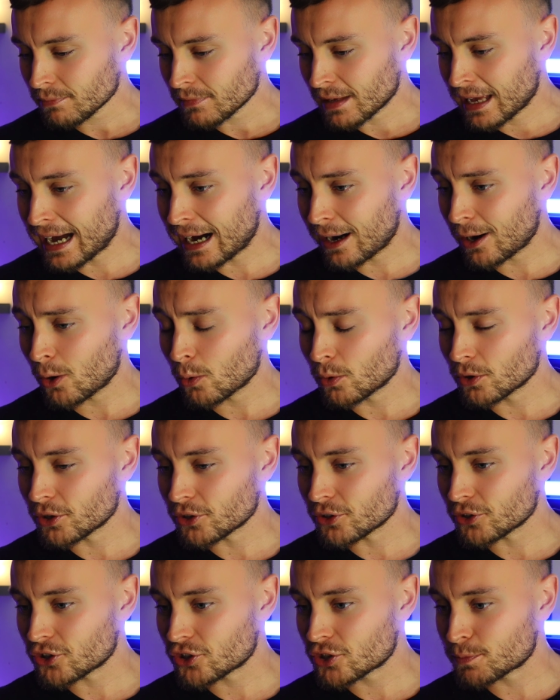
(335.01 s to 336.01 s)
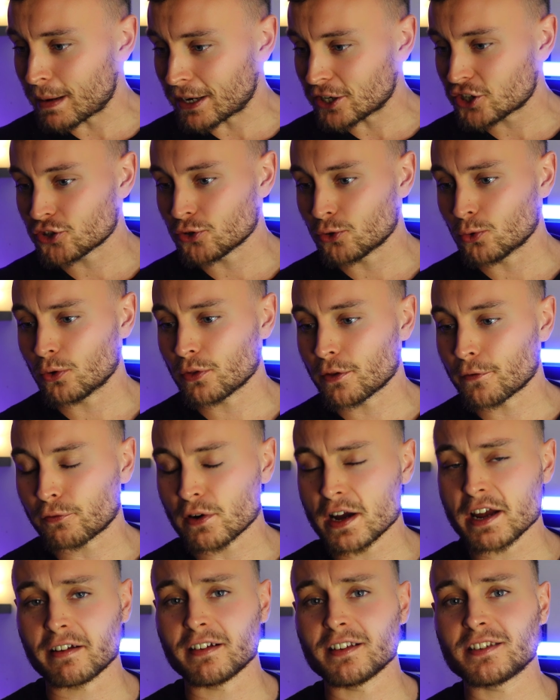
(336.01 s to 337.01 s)
how special the
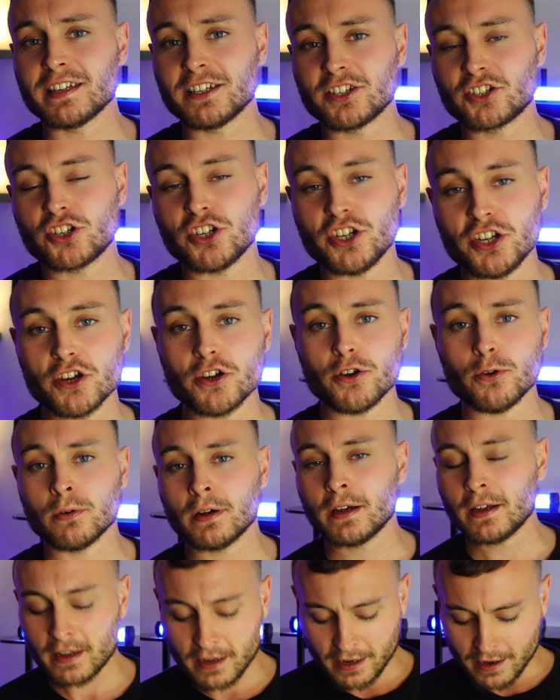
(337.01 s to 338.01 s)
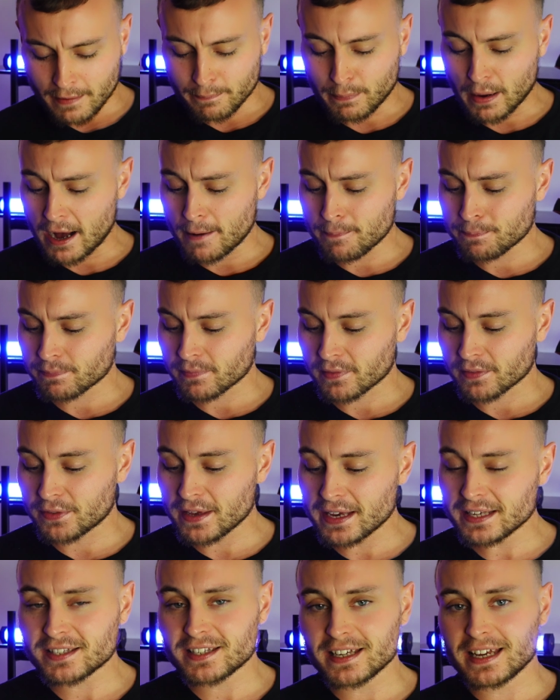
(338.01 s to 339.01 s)
fragrance is to you. But
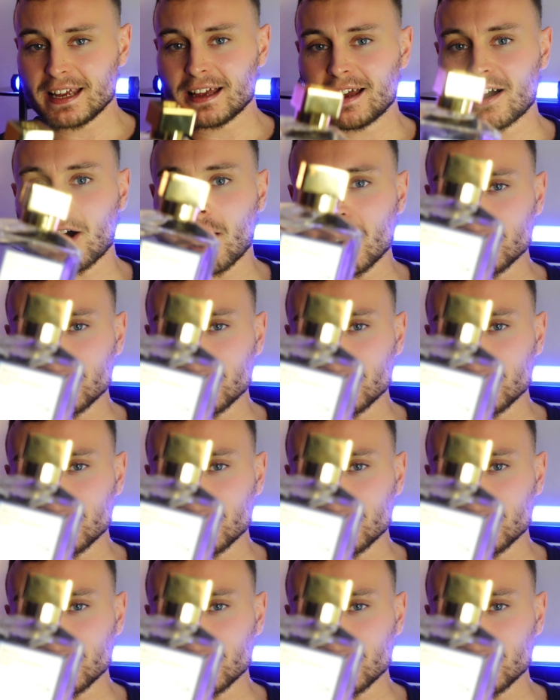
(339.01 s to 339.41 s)
this, I